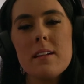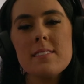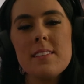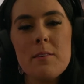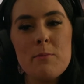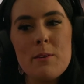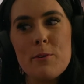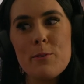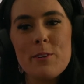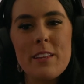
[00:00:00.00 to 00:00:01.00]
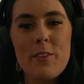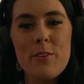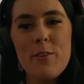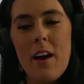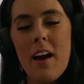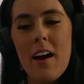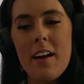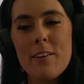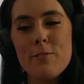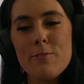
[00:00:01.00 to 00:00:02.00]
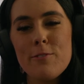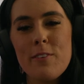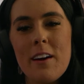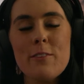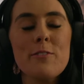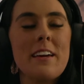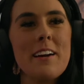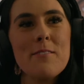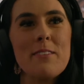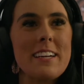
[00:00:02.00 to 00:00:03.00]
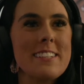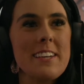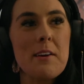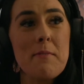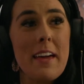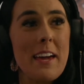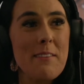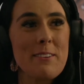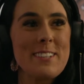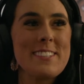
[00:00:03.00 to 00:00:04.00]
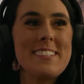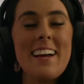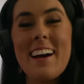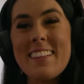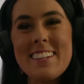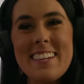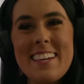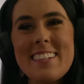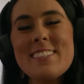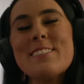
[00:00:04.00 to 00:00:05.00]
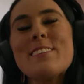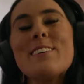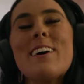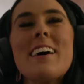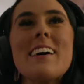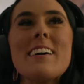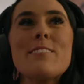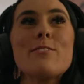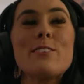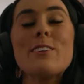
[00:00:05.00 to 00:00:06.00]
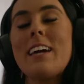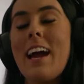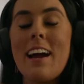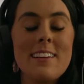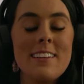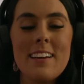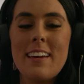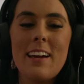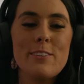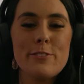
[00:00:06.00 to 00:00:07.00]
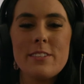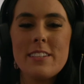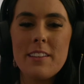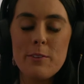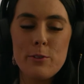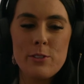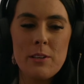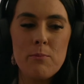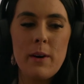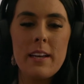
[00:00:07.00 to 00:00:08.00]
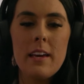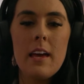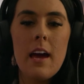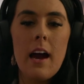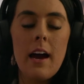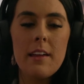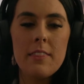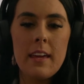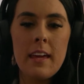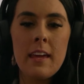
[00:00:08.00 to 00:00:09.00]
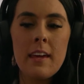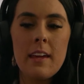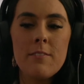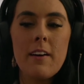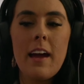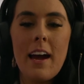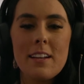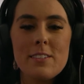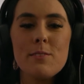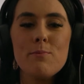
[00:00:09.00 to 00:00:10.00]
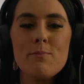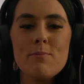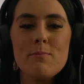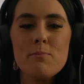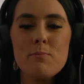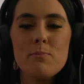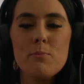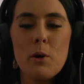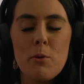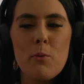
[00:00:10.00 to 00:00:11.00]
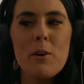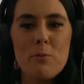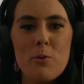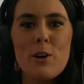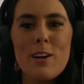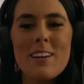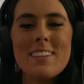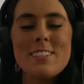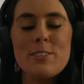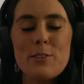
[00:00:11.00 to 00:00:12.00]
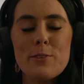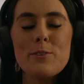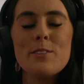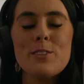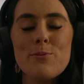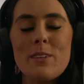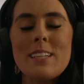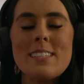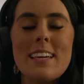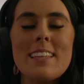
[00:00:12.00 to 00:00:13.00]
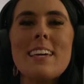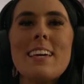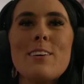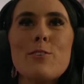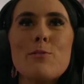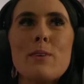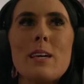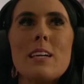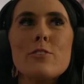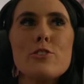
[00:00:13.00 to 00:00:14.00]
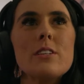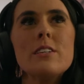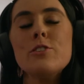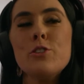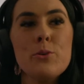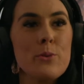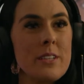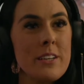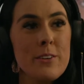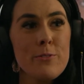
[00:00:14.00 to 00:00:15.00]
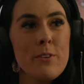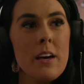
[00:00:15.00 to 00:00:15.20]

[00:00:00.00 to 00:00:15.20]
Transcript: some people really thrive. I don't think I'm like a type A personality, so I can't do the daily routine. But I think if I had to put one word to something daily, it would be just intuitive.